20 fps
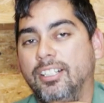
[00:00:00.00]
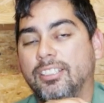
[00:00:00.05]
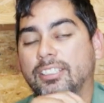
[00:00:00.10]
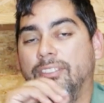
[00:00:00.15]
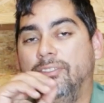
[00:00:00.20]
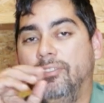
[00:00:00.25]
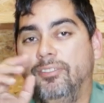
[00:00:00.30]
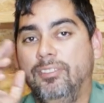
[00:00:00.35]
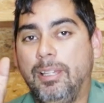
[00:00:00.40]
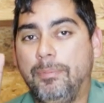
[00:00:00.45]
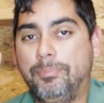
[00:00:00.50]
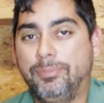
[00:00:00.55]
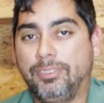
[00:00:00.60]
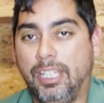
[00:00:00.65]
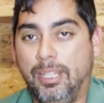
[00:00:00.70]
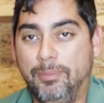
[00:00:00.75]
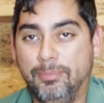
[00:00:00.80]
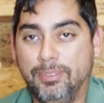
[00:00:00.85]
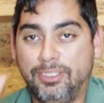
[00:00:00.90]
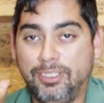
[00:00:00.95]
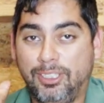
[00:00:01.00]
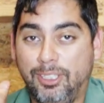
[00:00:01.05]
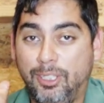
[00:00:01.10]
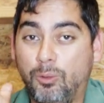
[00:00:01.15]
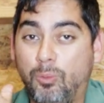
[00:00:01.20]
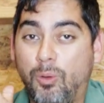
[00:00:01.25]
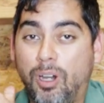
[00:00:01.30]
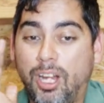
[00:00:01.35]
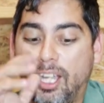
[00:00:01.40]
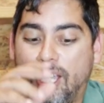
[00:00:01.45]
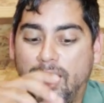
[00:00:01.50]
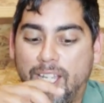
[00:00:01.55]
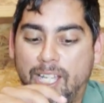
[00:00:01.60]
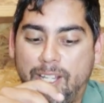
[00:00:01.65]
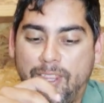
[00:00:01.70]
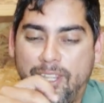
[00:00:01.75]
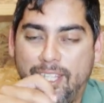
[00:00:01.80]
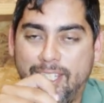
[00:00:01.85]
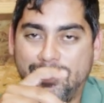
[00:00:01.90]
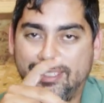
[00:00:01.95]
the flip side, I'm going to tell you
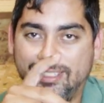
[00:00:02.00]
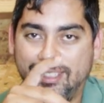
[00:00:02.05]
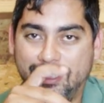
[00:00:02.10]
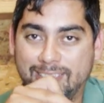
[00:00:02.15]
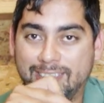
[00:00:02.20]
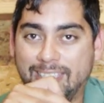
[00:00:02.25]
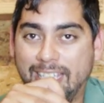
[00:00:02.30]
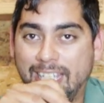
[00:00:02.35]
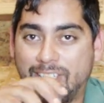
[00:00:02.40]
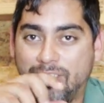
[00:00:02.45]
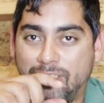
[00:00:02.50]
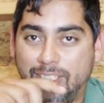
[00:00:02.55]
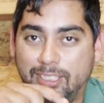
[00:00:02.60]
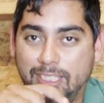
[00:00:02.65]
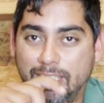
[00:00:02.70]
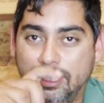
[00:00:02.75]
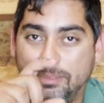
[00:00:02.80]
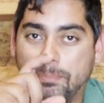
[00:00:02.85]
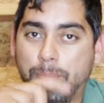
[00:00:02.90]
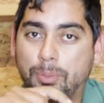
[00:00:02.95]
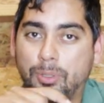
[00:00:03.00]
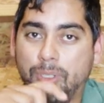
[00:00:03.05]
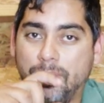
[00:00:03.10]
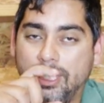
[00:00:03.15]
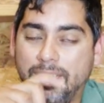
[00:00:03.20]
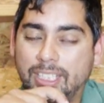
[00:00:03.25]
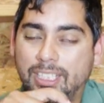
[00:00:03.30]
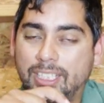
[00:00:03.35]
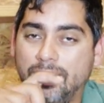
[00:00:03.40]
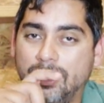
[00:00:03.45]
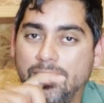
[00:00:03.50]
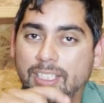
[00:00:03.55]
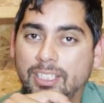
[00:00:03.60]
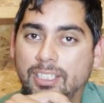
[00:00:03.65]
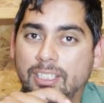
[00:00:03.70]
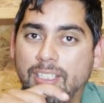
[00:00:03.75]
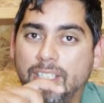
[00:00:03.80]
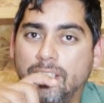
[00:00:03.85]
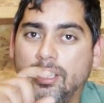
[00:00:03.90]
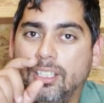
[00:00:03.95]
why this is actually pretty
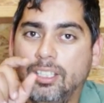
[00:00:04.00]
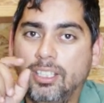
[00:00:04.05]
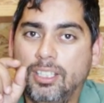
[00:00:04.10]
good.